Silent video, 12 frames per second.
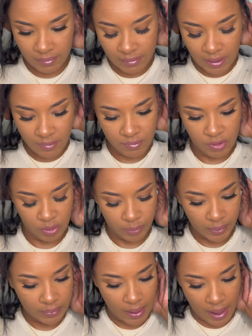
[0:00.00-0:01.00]
of
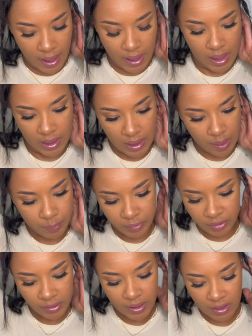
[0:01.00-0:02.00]
doing that, we're
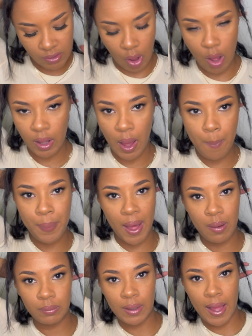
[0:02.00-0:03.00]
just gonna talk
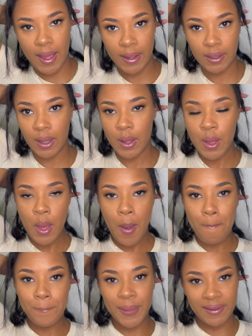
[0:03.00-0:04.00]
about like
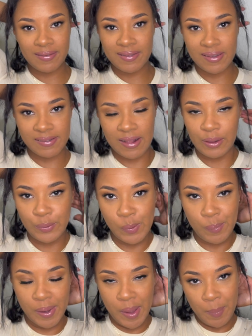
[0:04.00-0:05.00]
business a little
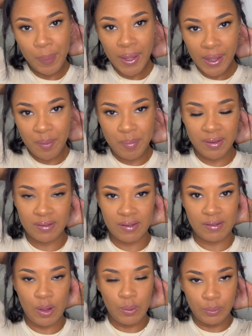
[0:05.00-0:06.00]
bit, being a business
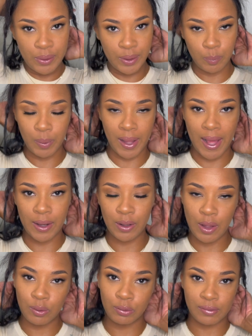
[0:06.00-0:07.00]
owner, what kind of
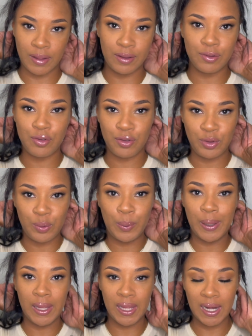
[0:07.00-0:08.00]
goes into
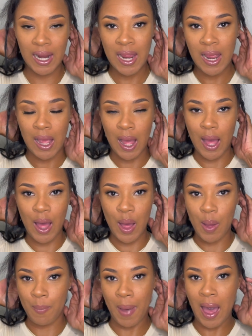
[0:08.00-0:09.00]
it,
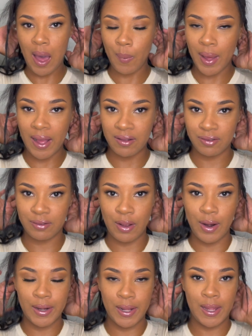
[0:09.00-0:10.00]
how I got
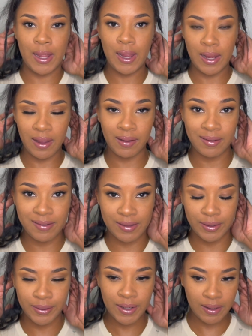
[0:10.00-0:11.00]
started,
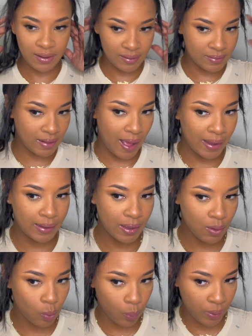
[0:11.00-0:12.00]
etc. Because I get
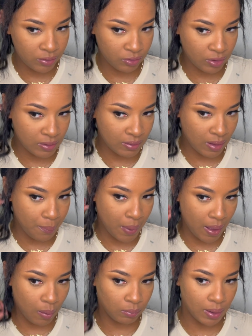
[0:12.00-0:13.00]
questions
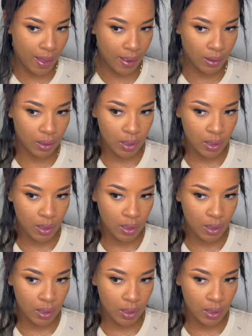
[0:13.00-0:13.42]
about like